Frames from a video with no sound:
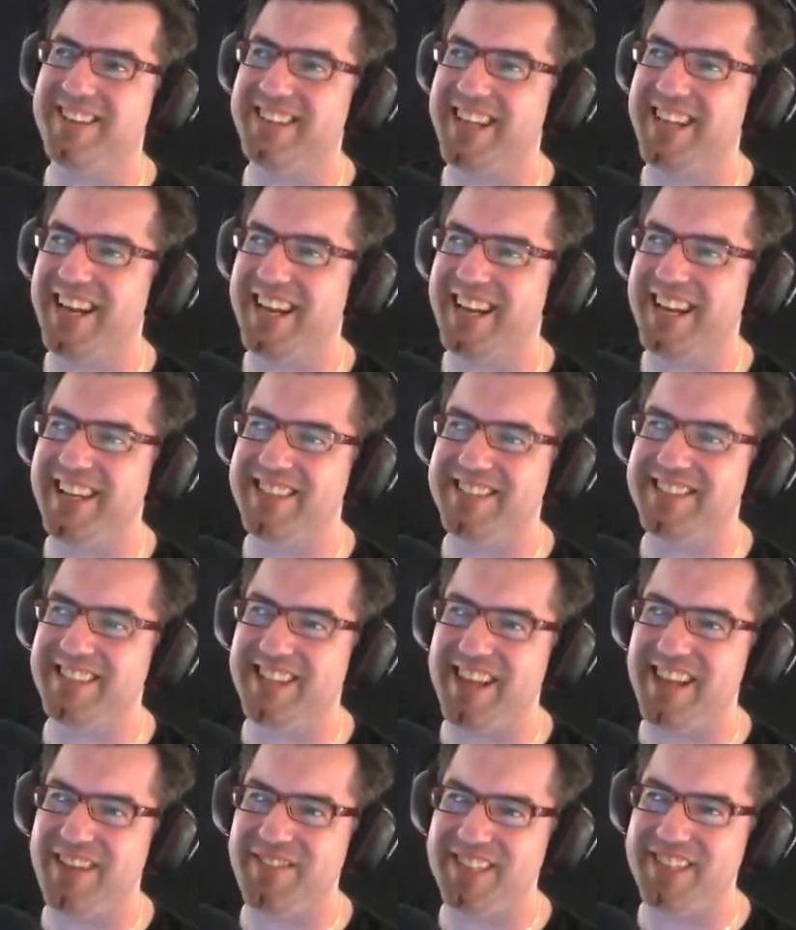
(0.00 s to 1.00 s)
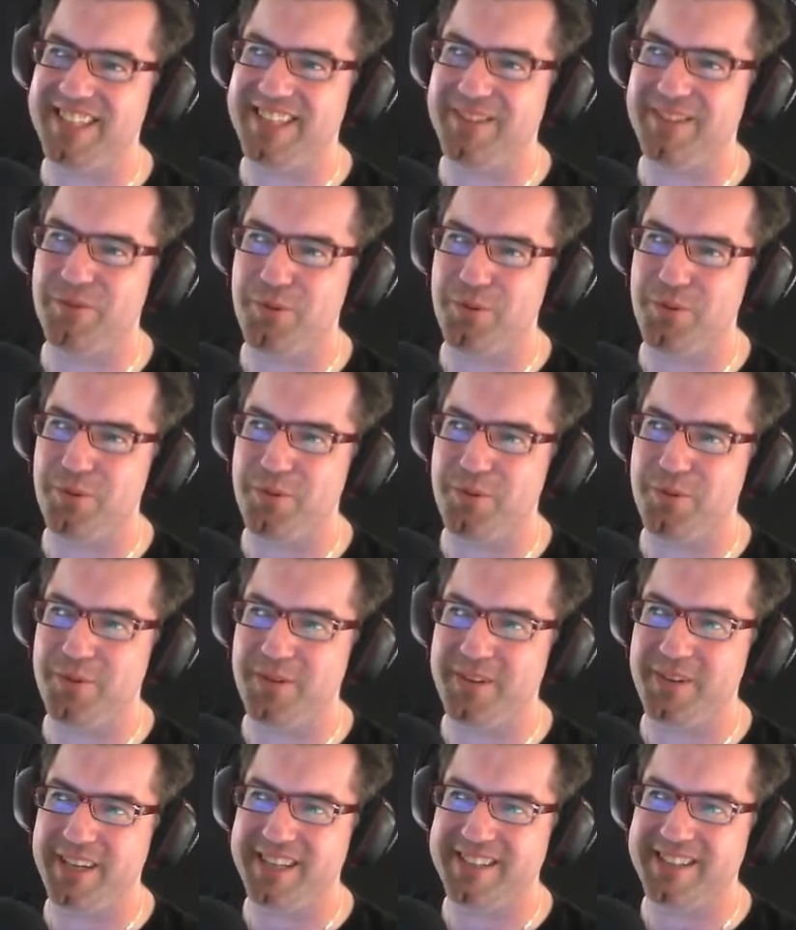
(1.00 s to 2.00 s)
that. He's loving it.
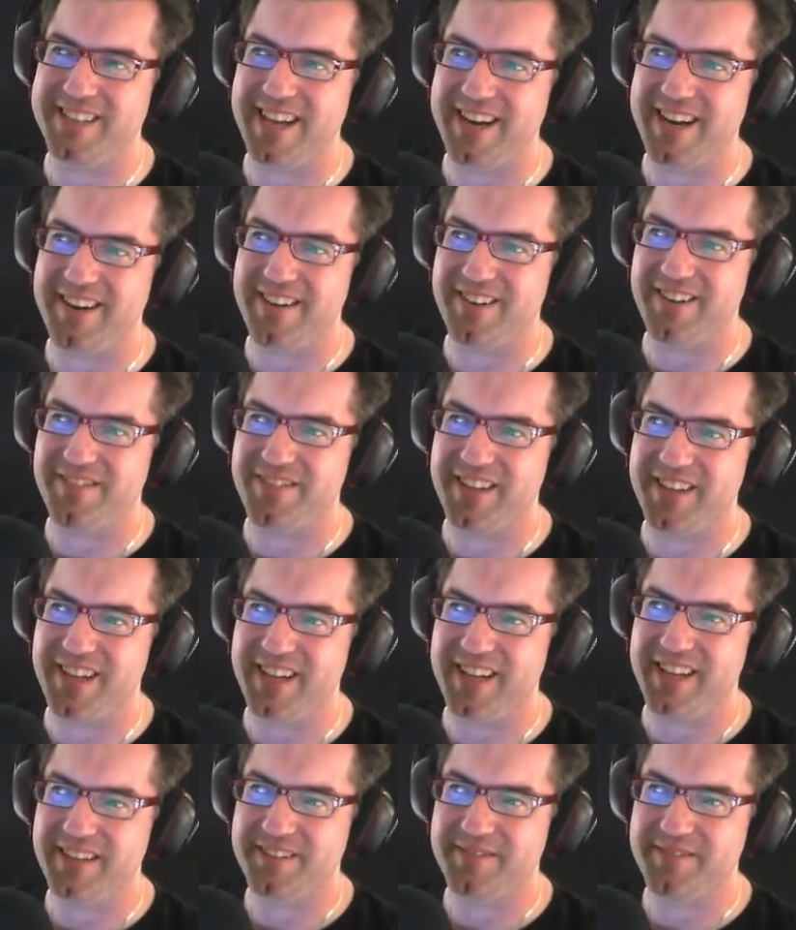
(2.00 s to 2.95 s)
Ooh, he's getting off there.